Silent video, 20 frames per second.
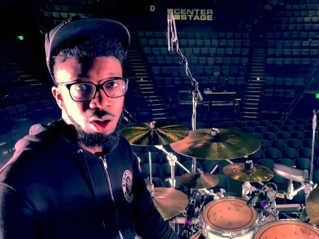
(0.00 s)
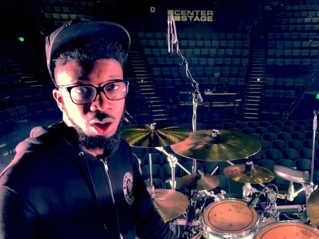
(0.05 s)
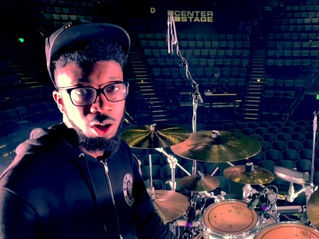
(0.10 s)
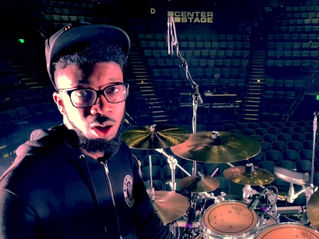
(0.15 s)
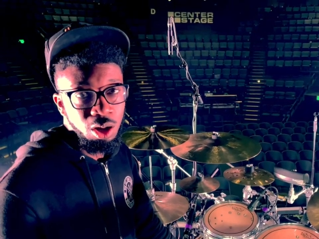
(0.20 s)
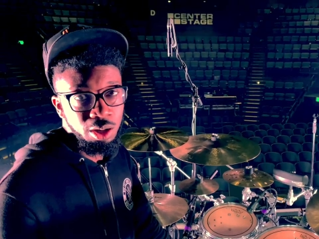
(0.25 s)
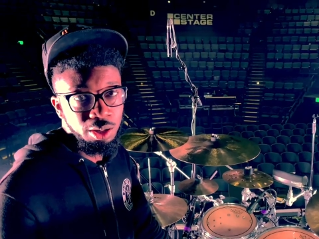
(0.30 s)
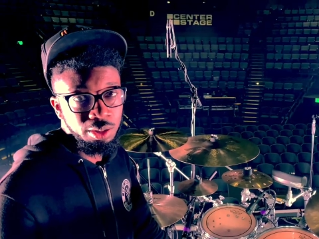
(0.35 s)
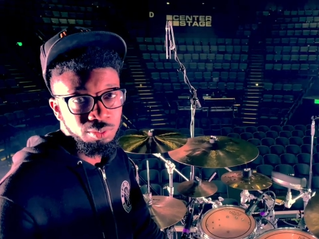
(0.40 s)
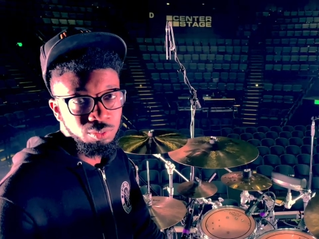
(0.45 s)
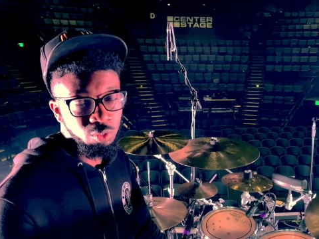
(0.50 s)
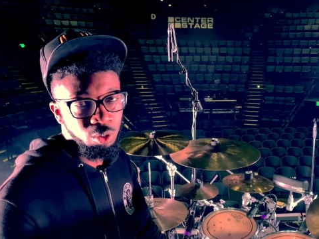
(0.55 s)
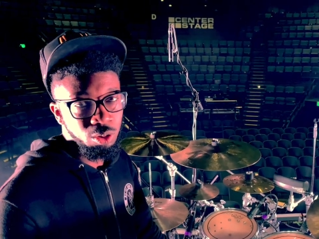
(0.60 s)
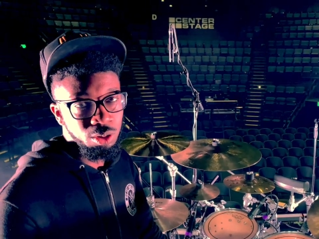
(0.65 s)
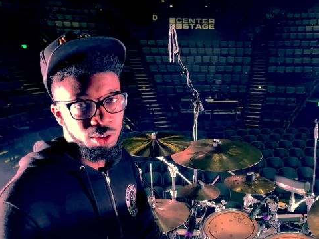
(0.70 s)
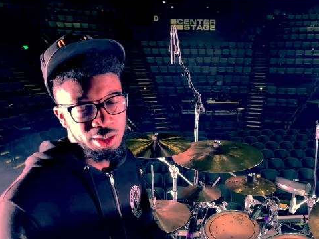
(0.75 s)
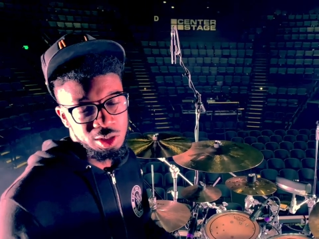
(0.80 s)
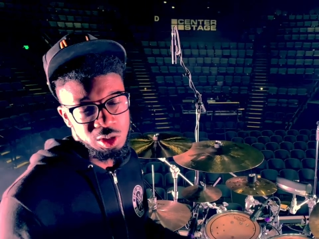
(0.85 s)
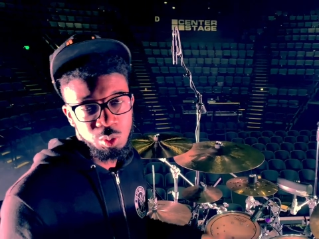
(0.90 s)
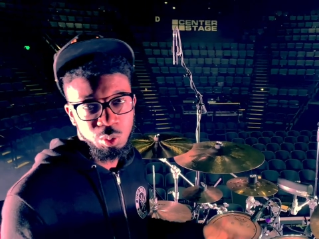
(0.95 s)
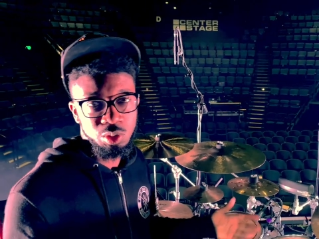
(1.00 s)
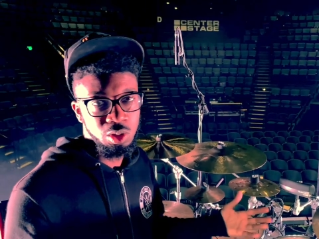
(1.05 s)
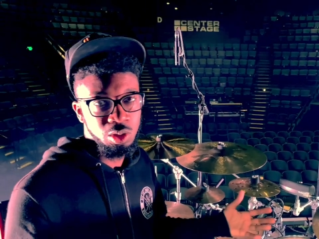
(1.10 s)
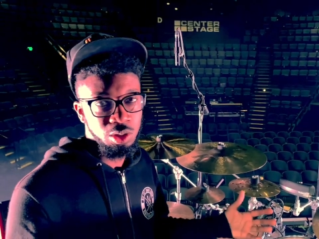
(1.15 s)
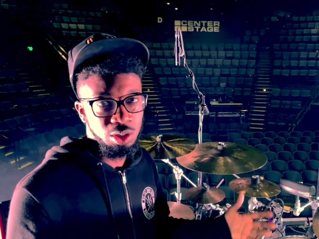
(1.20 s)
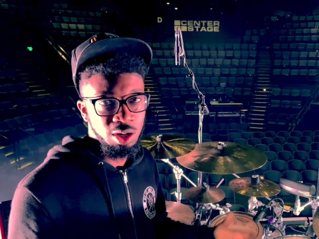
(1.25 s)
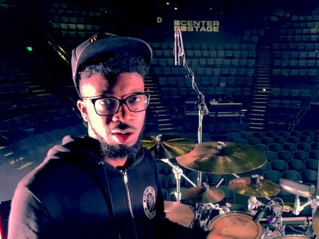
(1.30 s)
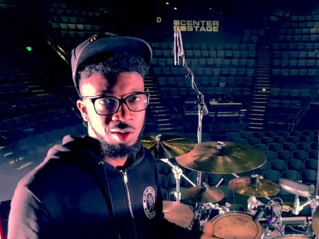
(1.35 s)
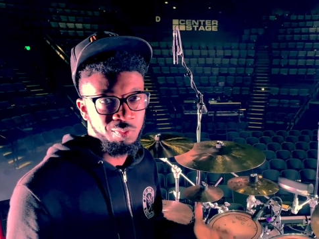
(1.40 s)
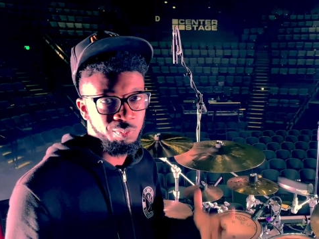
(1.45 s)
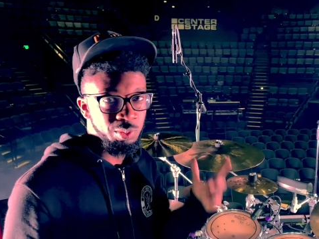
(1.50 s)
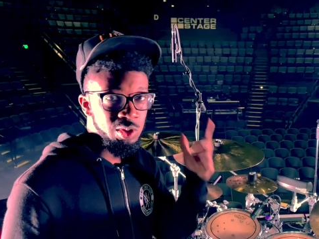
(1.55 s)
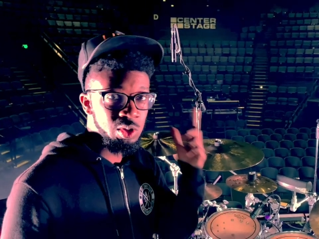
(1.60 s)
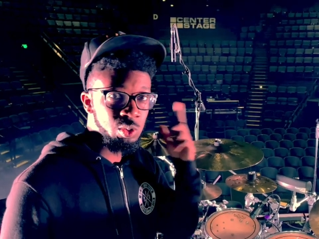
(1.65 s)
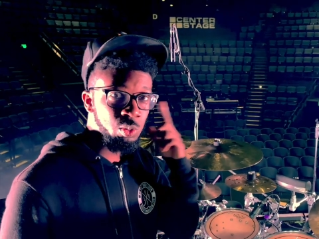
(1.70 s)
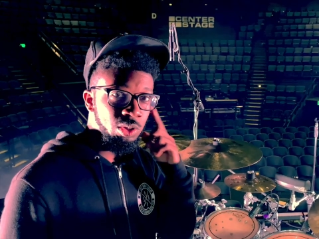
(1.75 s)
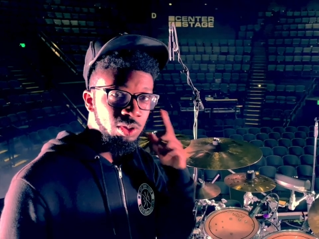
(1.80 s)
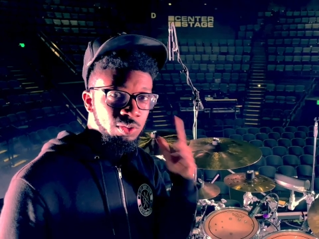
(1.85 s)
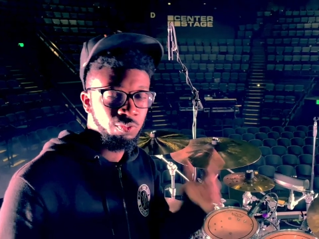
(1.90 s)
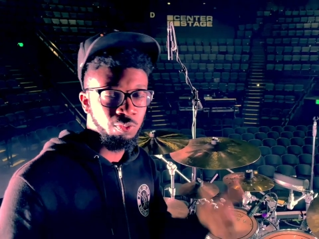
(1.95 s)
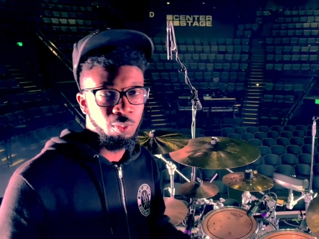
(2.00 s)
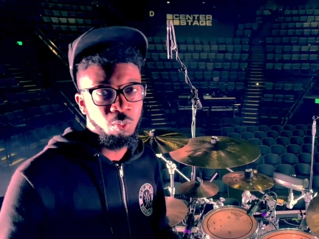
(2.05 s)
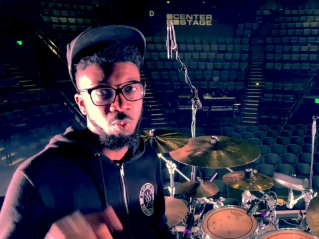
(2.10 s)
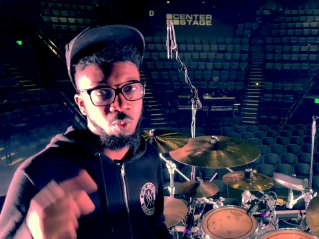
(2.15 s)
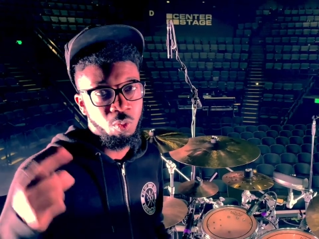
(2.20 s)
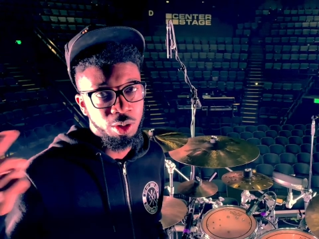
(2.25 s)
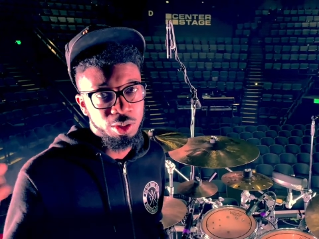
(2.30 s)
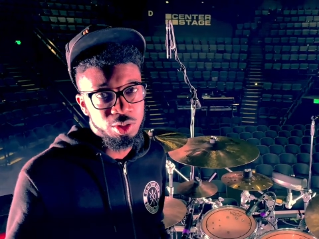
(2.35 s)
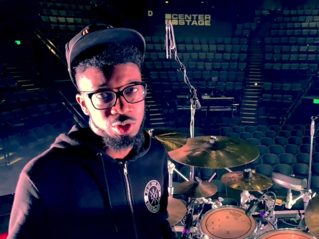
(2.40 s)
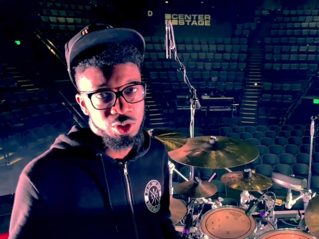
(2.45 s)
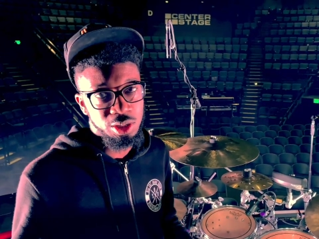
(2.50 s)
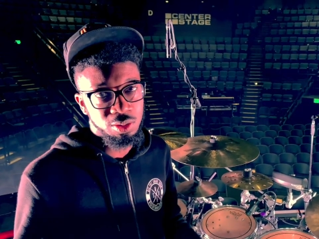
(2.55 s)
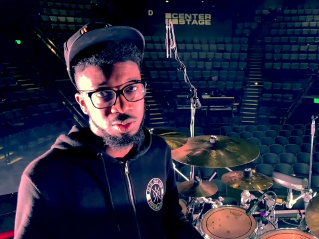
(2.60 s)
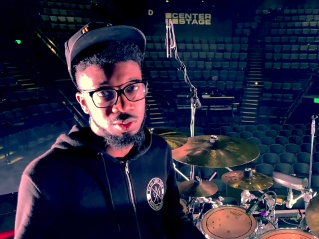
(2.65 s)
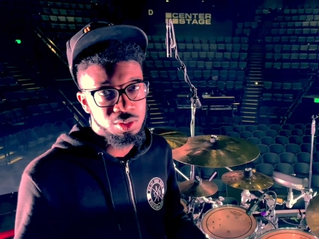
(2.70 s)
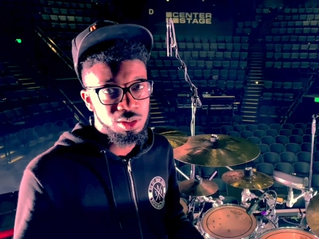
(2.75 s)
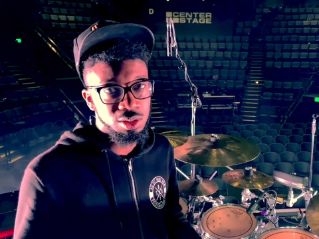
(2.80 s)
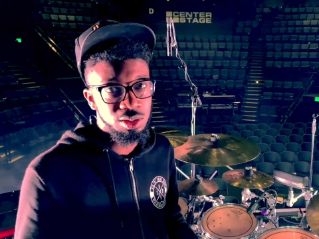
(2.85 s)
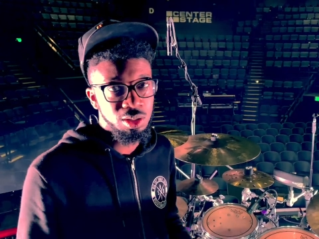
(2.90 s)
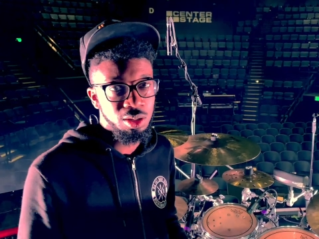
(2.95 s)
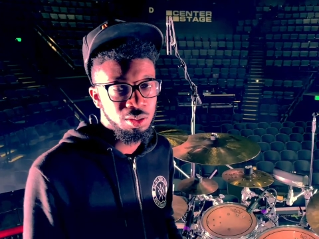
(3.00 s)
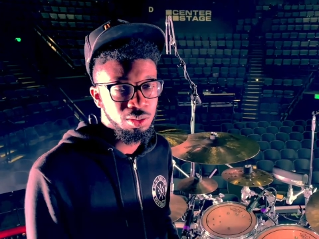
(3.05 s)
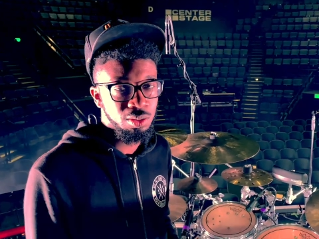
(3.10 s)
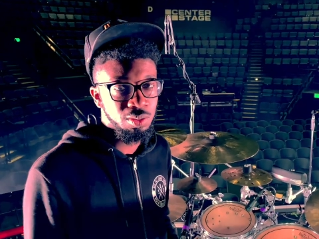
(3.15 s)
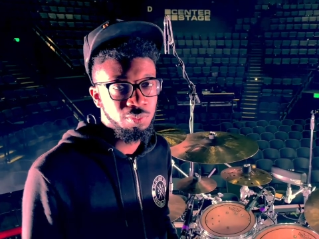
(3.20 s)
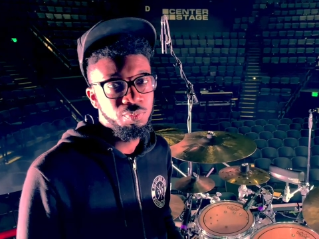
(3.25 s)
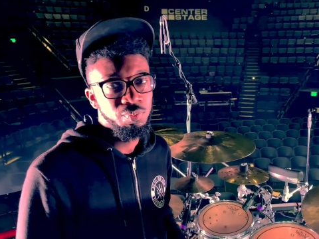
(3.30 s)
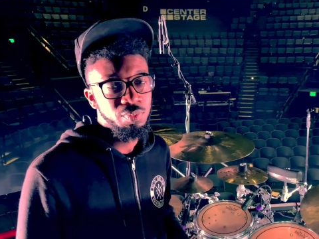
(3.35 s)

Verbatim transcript: on, well, not switch on and off, but switch from one channel to the other.